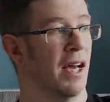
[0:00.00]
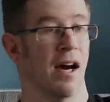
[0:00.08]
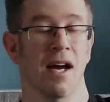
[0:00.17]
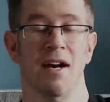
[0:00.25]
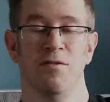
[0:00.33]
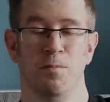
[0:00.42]

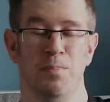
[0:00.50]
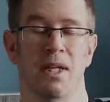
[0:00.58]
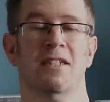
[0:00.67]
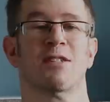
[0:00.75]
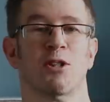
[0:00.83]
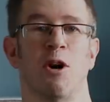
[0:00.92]
I have a
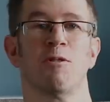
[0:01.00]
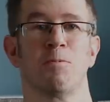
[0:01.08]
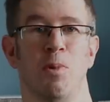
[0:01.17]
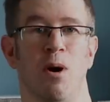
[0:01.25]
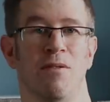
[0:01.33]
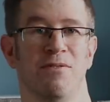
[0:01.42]
big soft
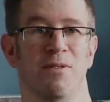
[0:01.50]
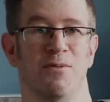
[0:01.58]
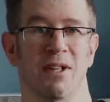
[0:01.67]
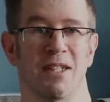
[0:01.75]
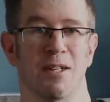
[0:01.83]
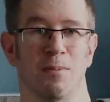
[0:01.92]
spot for
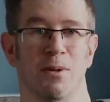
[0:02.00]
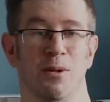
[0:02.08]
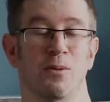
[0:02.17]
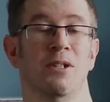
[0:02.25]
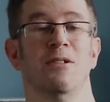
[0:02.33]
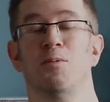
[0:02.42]
the
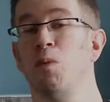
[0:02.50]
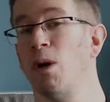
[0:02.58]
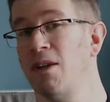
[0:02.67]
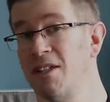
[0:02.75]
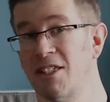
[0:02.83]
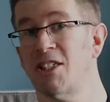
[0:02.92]
VW, which is
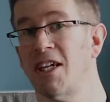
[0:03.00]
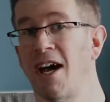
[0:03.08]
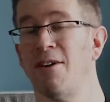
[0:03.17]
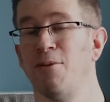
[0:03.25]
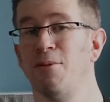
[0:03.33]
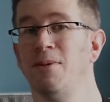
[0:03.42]
why this
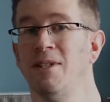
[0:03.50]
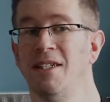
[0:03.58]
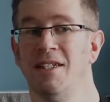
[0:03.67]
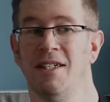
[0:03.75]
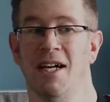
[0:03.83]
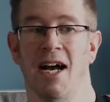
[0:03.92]
channel
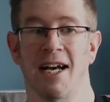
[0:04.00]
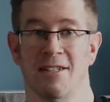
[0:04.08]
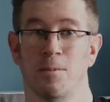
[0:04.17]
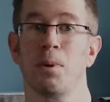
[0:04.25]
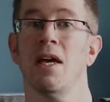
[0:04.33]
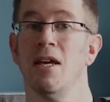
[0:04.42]

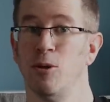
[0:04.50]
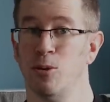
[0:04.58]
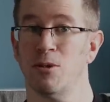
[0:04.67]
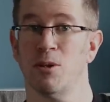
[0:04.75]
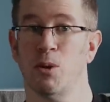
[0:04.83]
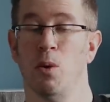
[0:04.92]
has
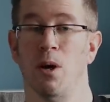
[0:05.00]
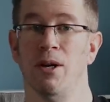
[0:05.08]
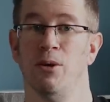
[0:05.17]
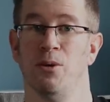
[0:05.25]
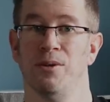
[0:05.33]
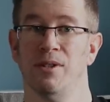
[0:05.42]
appealed to
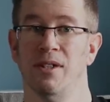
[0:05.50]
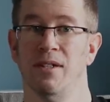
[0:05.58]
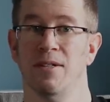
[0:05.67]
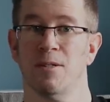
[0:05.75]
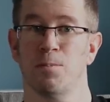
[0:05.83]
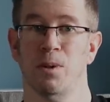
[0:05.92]
quite an
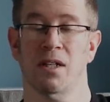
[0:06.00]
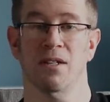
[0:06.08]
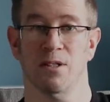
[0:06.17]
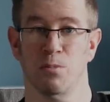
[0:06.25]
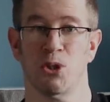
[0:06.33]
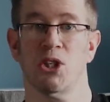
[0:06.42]
audience
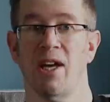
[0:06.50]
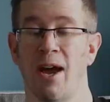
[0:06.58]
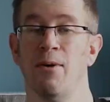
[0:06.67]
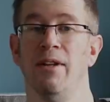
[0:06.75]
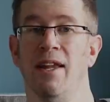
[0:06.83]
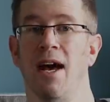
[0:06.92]
because I'm
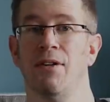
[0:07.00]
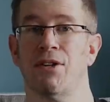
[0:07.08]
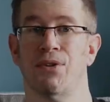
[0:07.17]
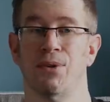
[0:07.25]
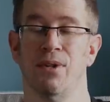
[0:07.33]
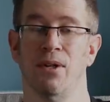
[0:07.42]
sharing that
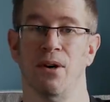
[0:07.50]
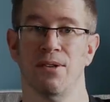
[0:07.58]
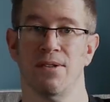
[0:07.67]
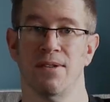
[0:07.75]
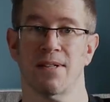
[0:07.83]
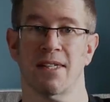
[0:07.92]
through the
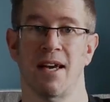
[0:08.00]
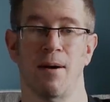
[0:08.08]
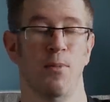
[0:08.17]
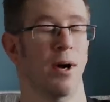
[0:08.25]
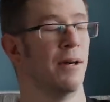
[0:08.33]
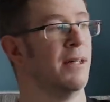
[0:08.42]
eyes of this
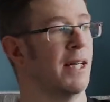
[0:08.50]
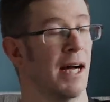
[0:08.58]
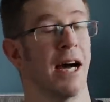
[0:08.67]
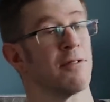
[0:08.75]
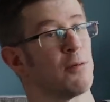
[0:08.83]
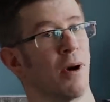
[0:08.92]
camera,
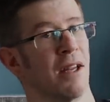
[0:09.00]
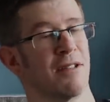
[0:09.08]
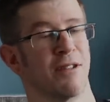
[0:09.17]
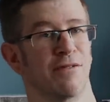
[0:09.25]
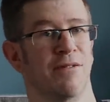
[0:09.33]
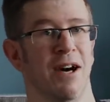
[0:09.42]
as well
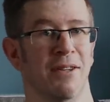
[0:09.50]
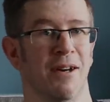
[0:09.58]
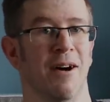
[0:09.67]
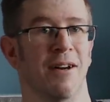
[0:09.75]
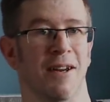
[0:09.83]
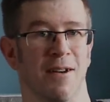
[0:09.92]
as the fact
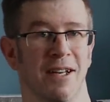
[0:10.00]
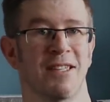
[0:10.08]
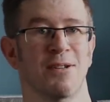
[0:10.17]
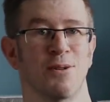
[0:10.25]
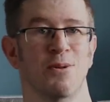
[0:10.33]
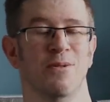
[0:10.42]
that I like
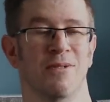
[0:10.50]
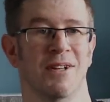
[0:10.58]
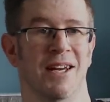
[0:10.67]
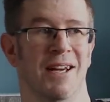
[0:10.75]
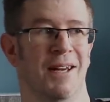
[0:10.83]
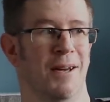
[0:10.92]
to
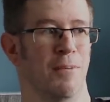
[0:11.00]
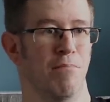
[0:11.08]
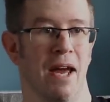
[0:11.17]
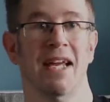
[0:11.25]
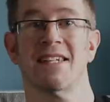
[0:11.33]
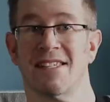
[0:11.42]

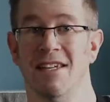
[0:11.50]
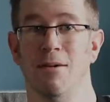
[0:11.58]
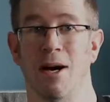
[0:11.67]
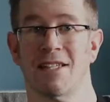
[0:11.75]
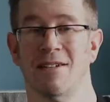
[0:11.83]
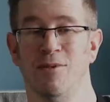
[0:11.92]
make
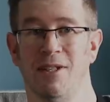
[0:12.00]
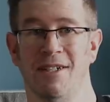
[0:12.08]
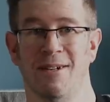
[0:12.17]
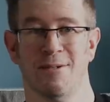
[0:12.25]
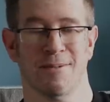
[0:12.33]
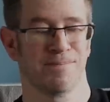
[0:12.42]
cinematic
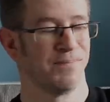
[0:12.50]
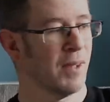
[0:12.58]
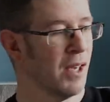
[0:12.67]
videos.